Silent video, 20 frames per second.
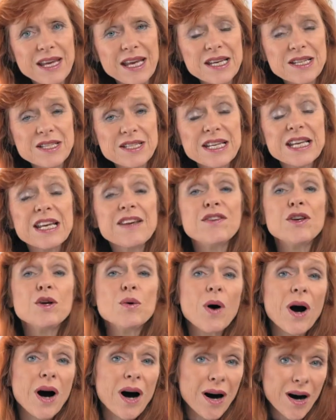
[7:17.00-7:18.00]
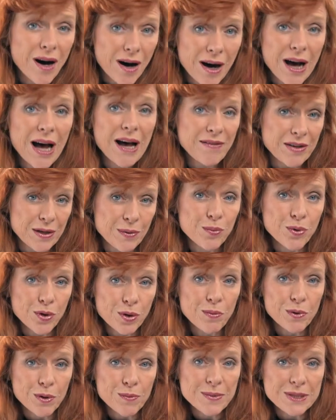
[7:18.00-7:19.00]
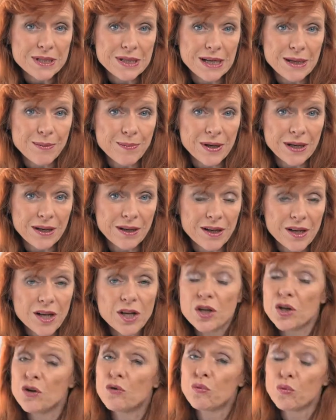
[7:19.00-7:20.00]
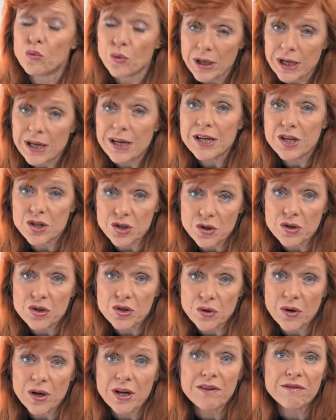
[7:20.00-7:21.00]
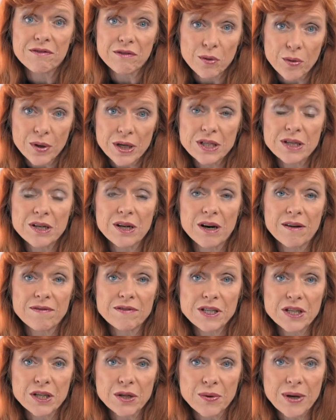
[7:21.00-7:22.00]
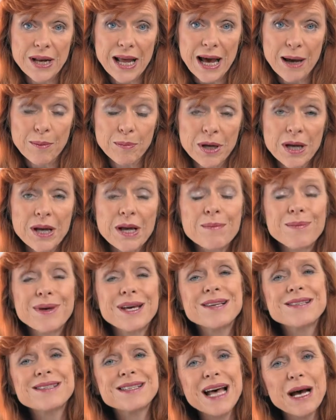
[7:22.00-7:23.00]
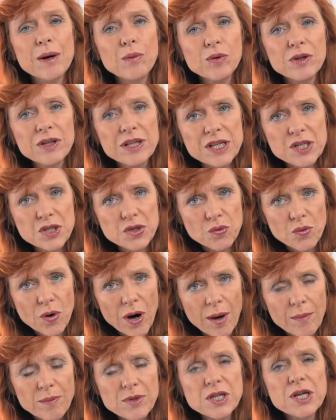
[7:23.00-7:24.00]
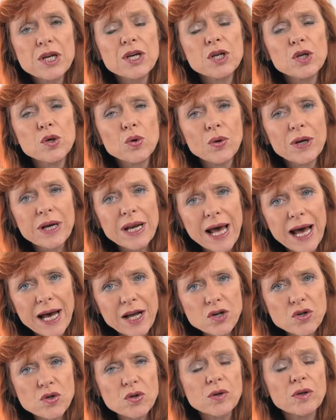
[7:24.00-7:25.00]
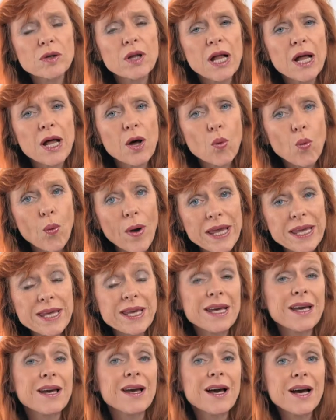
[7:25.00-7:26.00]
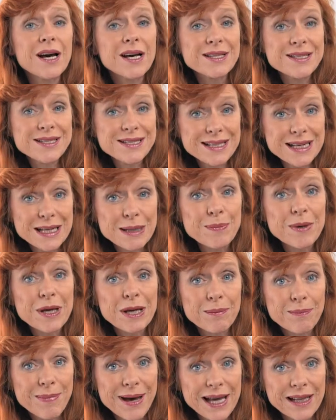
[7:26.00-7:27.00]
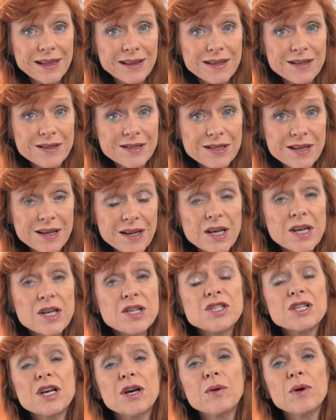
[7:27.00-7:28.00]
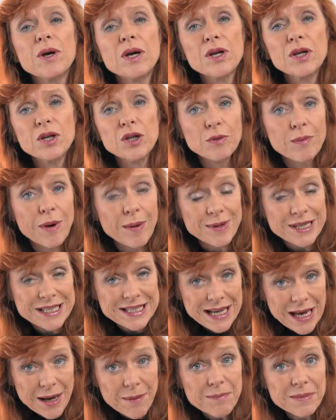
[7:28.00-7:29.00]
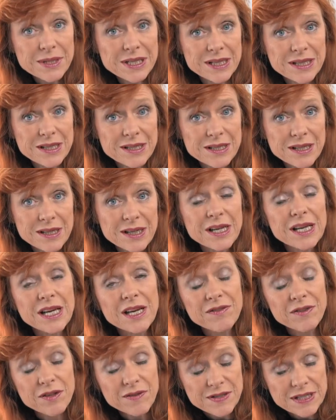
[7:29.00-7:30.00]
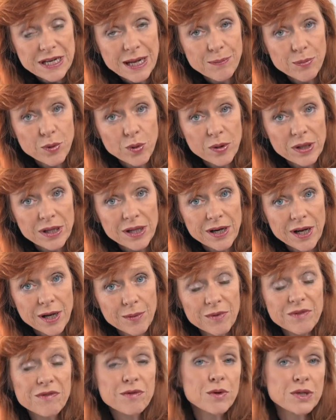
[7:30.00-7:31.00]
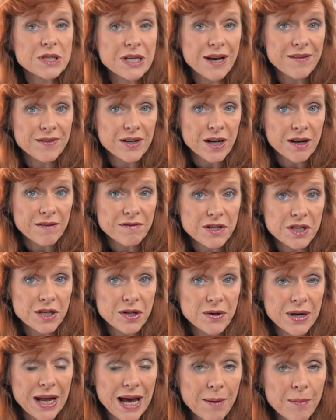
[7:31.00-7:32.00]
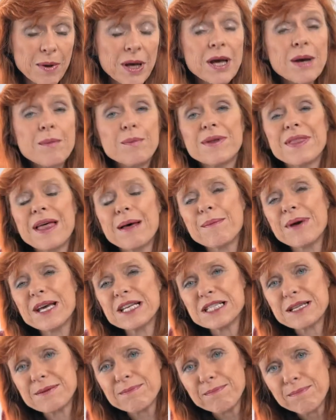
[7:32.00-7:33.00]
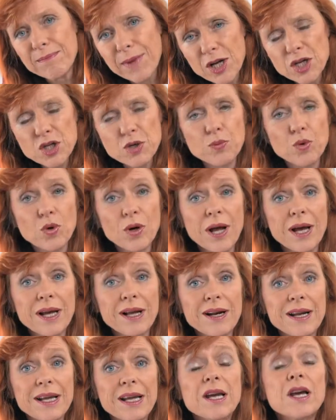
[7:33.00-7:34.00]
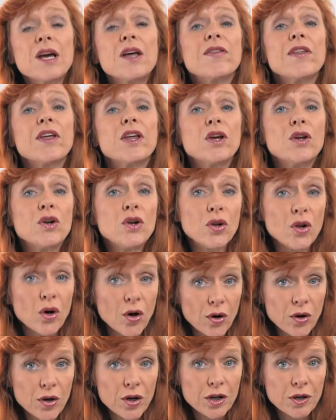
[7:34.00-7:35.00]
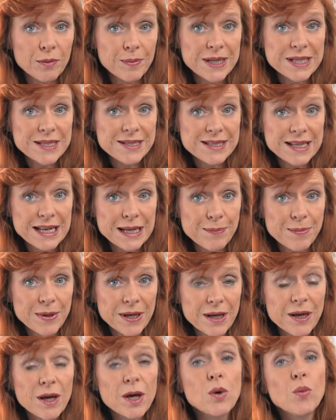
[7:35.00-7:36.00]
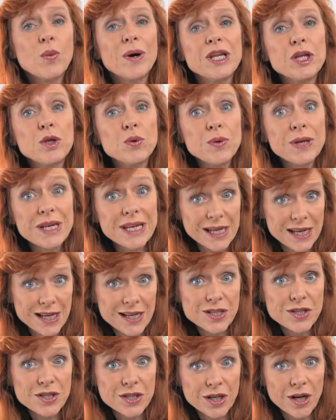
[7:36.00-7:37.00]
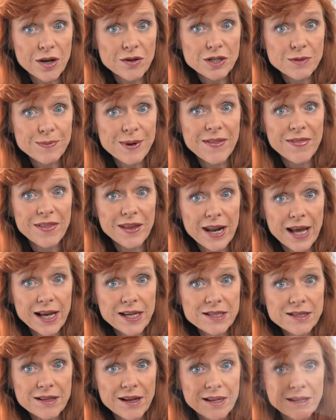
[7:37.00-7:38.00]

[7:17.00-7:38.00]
thing is, if you are having problems sleeping, you really should try and avoid an afternoon nap, because that will disrupt your natural waking and sleeping patterns. So you may be tempted, if you've slept poorly the night before, to have an afternoon nap, but that makes it much more likely that you're not going to be sleepy when you need to go to bed the next